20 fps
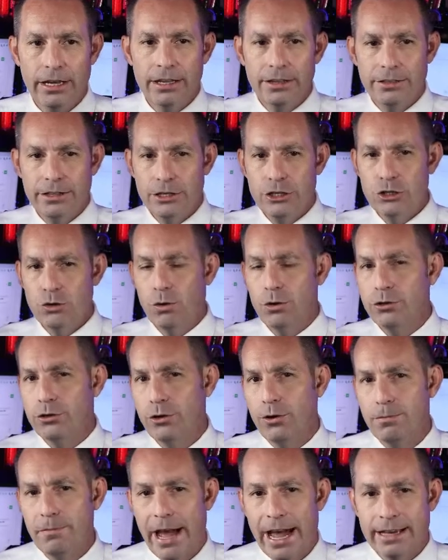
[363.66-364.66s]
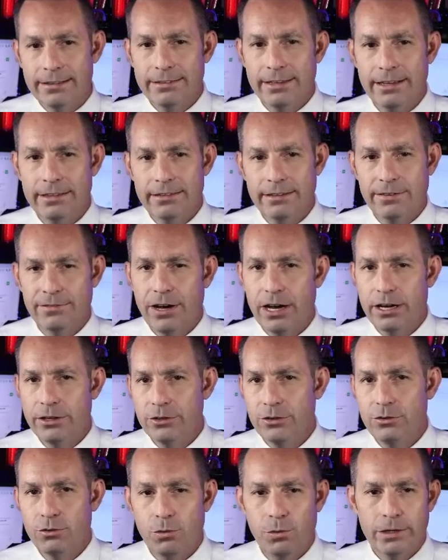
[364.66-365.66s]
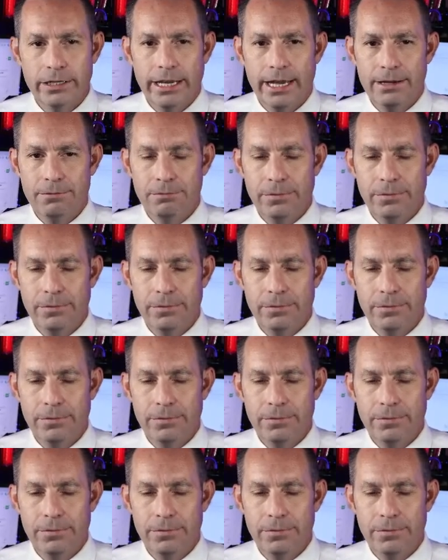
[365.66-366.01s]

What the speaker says: The short-term assets of $128